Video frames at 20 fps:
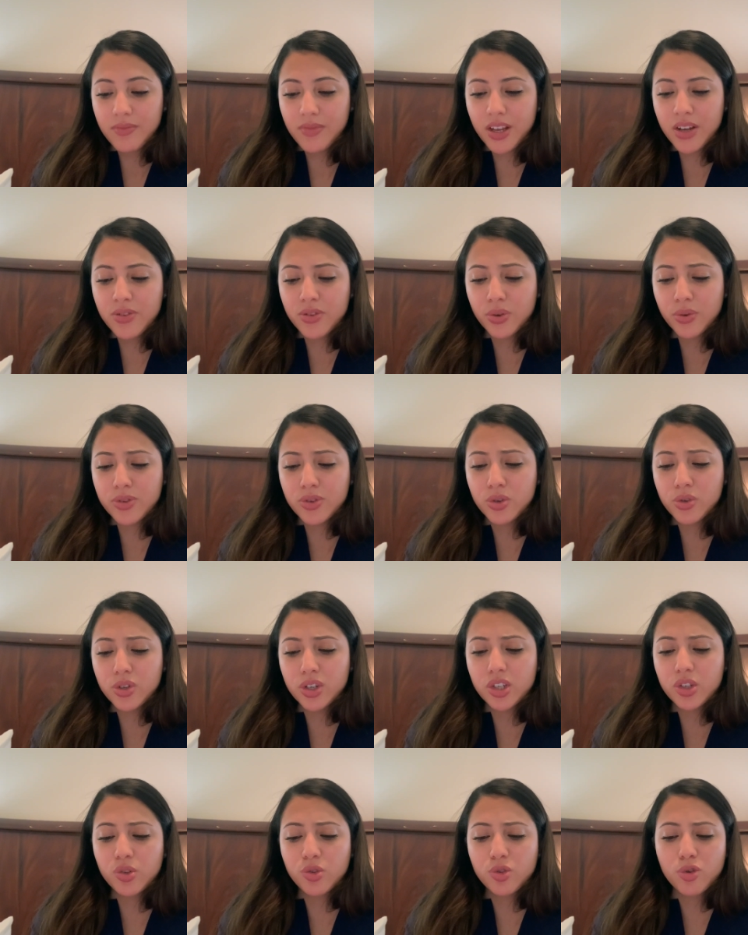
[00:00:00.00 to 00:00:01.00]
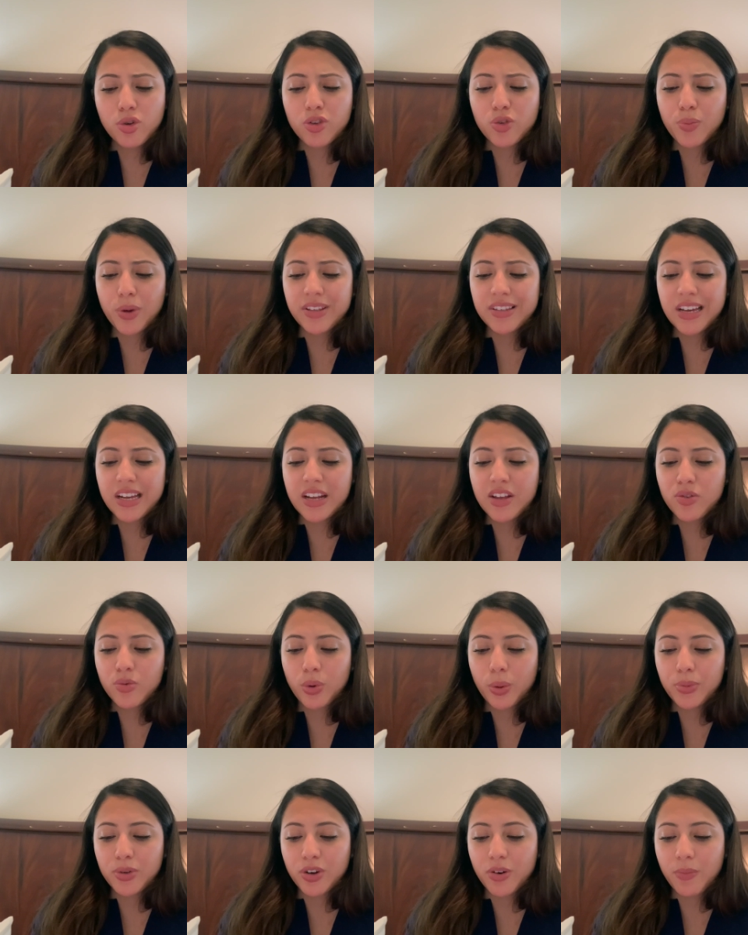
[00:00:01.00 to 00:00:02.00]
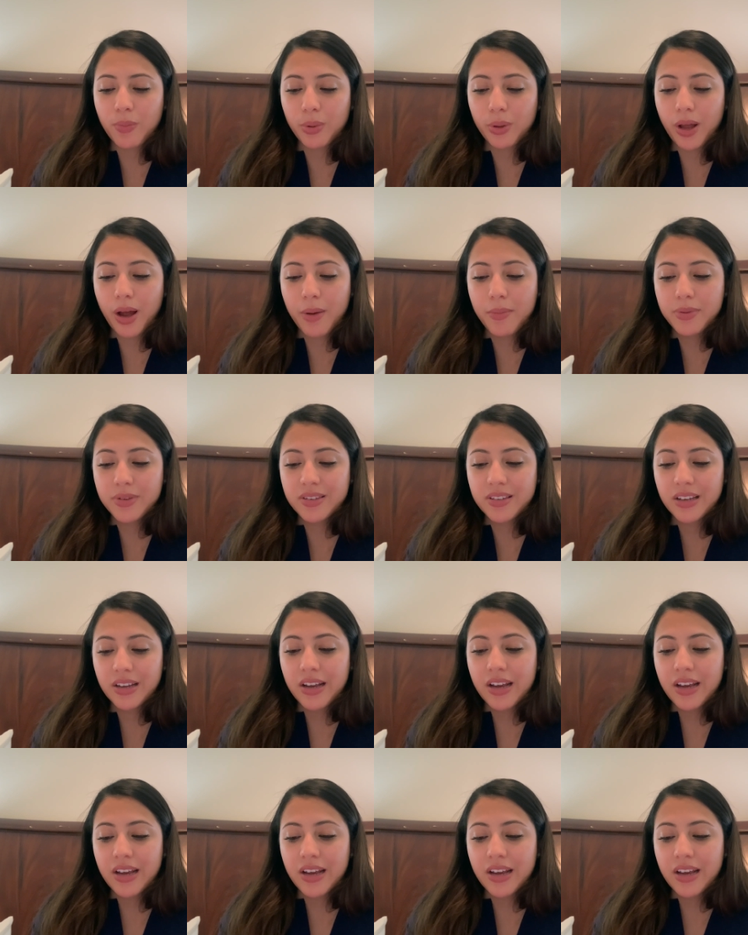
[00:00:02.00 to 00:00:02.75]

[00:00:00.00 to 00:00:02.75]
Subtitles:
So it's usually due to a spontaneous rupture of blebs.